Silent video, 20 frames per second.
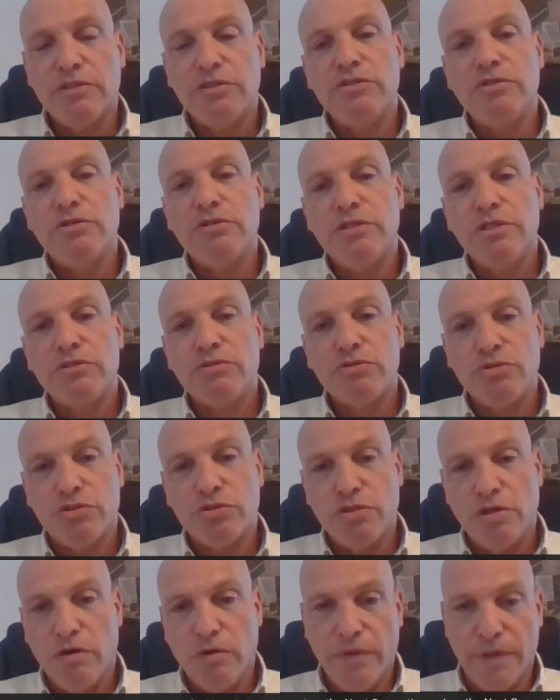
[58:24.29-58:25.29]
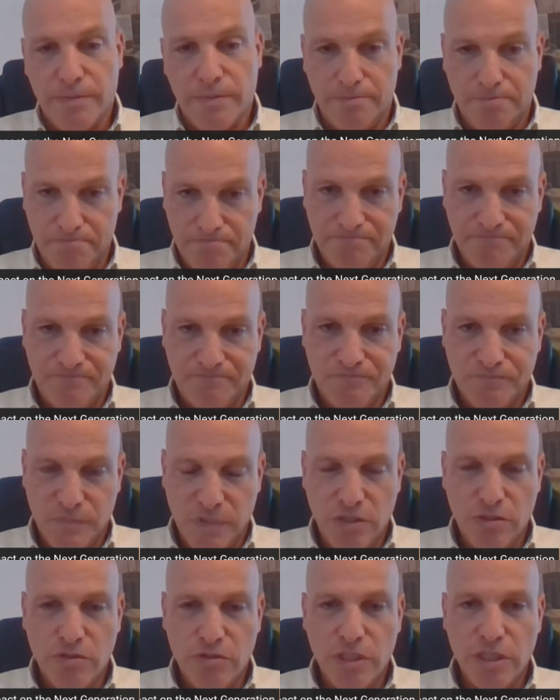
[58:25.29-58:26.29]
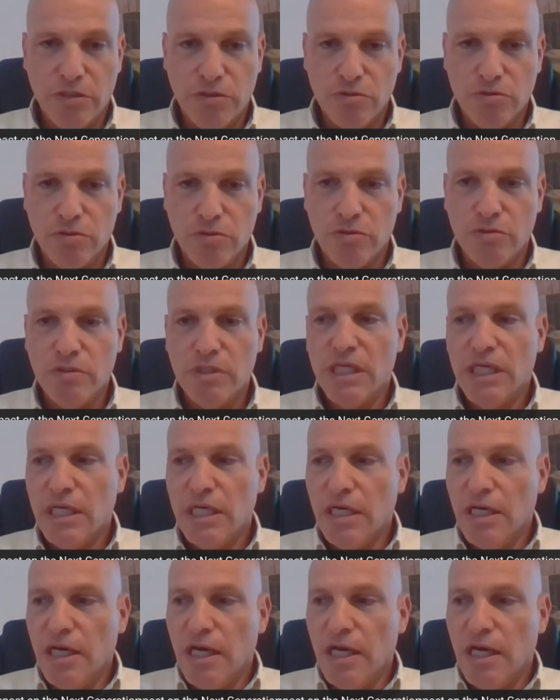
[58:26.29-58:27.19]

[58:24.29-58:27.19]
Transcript: you need to show them you need to